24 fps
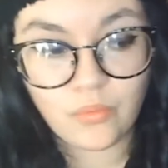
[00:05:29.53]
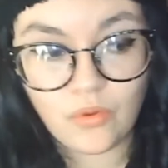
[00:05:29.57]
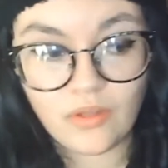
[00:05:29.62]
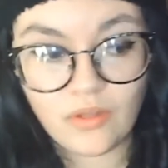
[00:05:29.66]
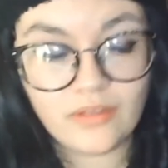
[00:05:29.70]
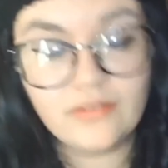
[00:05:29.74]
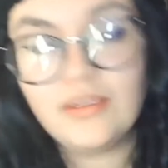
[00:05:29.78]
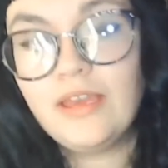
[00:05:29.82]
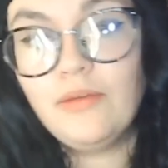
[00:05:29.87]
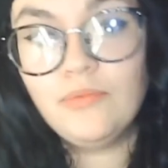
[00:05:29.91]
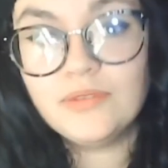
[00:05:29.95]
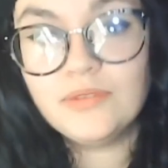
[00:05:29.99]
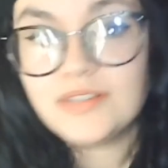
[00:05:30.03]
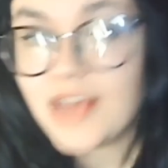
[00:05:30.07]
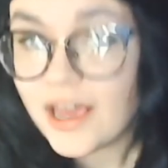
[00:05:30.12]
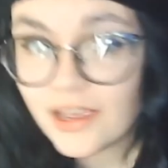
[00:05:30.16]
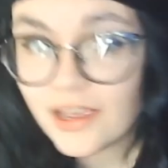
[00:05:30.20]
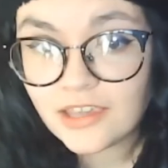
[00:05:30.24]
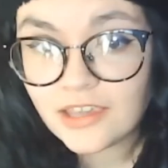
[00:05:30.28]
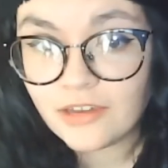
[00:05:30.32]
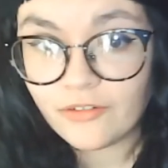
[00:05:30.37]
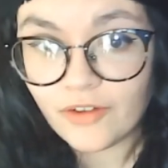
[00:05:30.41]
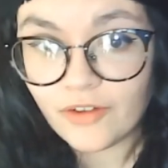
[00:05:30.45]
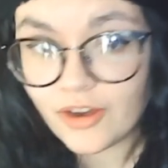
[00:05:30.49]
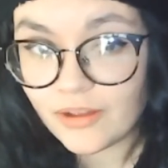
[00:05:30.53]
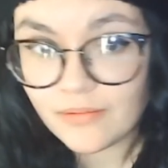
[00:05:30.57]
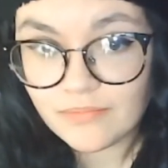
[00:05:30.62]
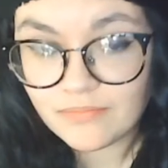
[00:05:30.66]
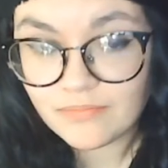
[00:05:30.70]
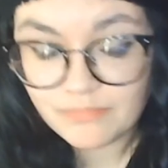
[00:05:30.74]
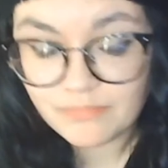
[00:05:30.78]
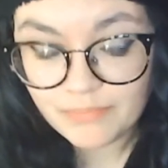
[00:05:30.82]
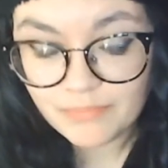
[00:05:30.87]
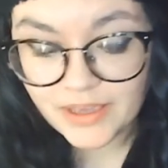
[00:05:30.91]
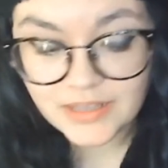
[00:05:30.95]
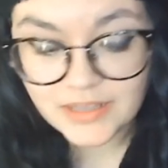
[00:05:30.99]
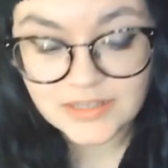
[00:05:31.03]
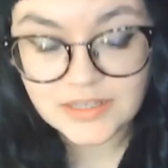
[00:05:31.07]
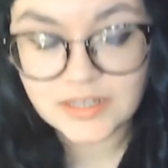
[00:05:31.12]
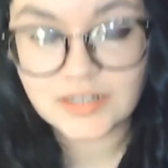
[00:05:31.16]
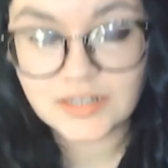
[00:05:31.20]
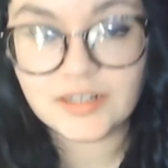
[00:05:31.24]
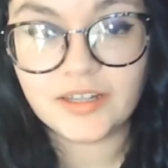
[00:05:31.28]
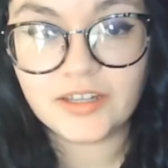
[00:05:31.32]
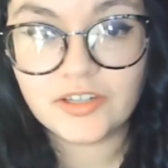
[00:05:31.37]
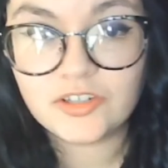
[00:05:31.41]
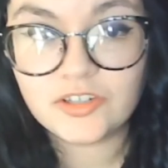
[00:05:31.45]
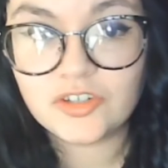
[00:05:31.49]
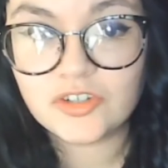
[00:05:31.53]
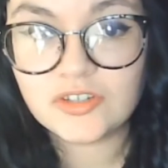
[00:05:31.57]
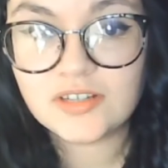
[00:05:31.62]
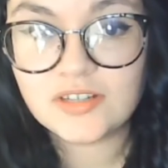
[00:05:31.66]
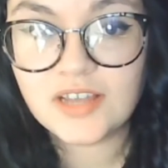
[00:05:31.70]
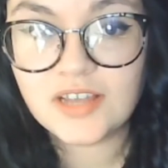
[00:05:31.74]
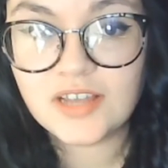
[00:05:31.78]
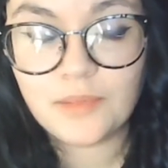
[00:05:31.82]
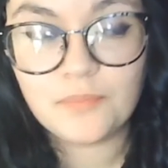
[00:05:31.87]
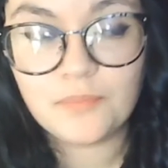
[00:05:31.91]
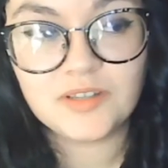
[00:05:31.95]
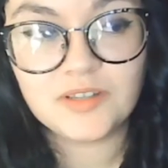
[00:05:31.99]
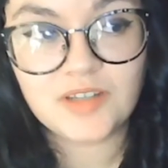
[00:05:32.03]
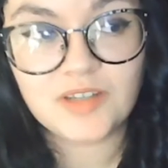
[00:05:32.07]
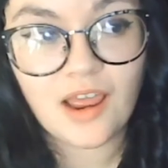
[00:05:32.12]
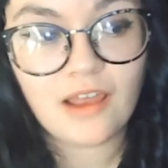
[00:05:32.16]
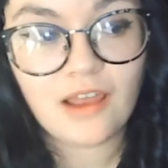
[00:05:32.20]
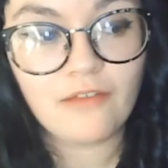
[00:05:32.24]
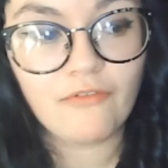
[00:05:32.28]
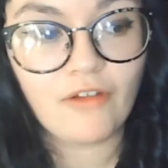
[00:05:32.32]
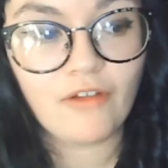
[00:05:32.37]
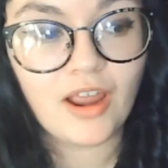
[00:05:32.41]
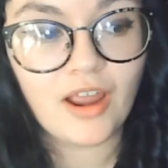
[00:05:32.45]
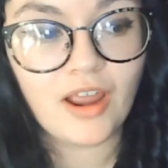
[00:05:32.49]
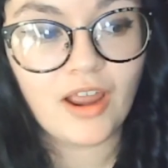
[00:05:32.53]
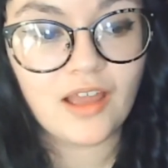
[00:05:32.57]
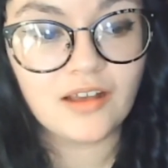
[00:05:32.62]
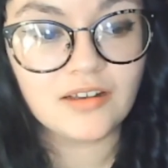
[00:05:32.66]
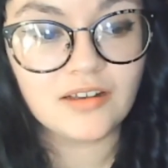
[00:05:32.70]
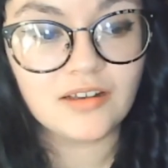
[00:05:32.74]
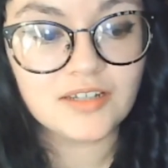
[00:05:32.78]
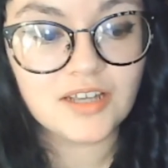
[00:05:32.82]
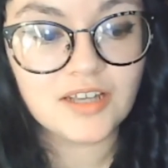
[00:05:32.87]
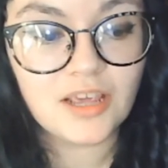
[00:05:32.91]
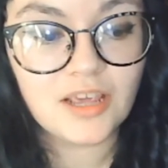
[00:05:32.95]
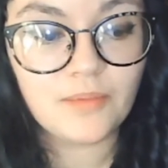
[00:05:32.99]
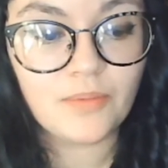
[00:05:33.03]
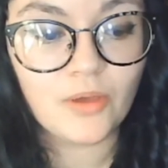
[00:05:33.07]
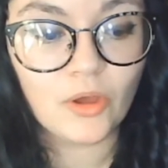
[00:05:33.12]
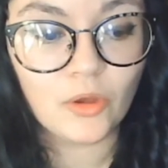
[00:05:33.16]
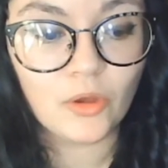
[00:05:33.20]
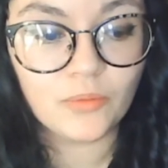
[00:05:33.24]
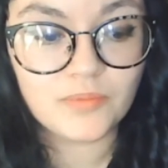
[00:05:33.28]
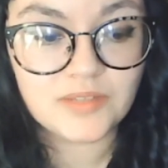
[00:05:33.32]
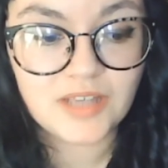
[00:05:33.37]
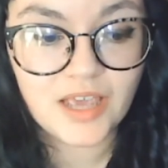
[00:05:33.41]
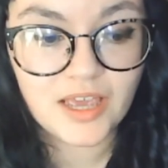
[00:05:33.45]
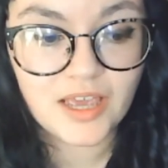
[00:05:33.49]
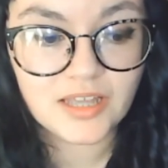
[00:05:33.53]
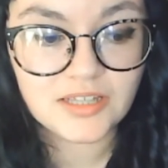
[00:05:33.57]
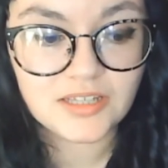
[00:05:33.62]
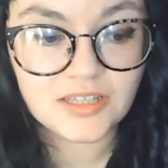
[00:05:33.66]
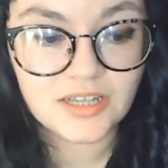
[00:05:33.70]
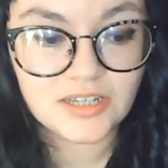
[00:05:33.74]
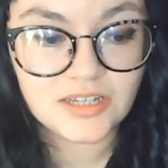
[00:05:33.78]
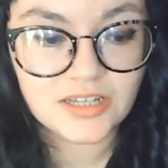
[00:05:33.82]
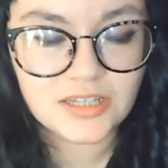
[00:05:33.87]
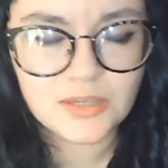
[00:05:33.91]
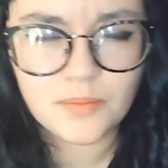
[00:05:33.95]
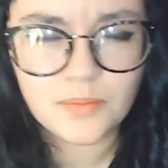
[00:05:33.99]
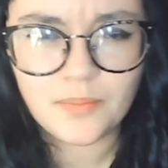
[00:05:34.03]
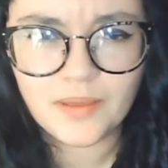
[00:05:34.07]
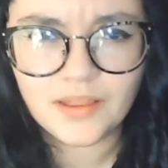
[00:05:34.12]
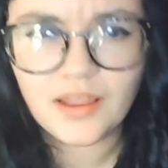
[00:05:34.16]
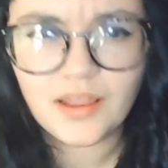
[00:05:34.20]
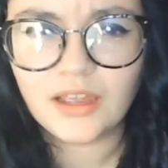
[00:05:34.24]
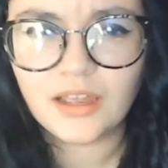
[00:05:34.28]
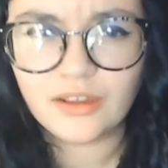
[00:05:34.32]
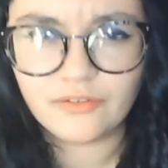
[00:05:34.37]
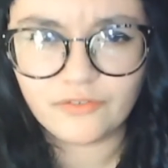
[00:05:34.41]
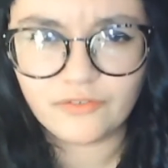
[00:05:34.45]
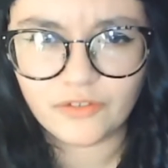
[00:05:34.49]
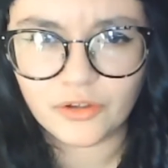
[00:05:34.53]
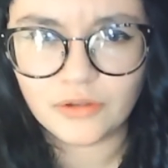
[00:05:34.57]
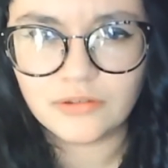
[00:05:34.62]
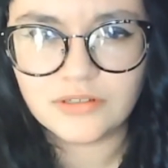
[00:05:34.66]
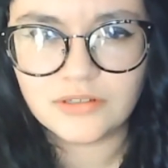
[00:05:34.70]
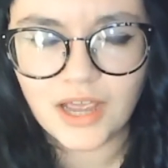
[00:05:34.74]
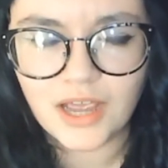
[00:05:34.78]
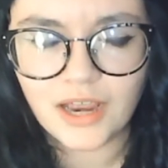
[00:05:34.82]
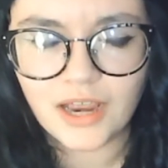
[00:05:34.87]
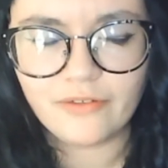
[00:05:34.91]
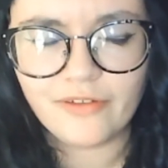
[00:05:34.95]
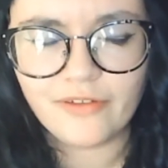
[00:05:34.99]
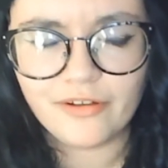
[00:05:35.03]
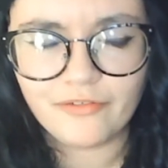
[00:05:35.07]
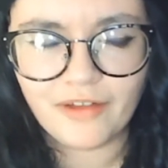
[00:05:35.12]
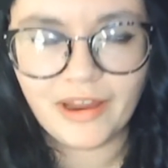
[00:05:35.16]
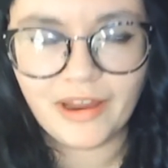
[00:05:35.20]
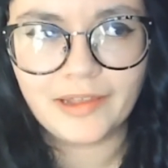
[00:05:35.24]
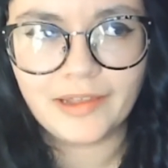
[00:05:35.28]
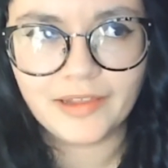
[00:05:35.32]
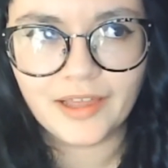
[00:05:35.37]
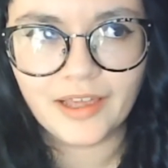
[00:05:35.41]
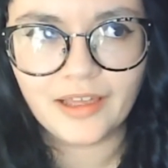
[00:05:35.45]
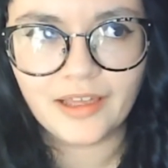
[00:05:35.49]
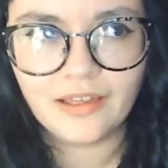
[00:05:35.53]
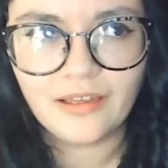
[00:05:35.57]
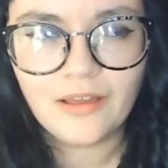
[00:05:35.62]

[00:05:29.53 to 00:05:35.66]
it was accurate. Basically, just keep a diary and keep it updated. It's a bit like a food diary, really.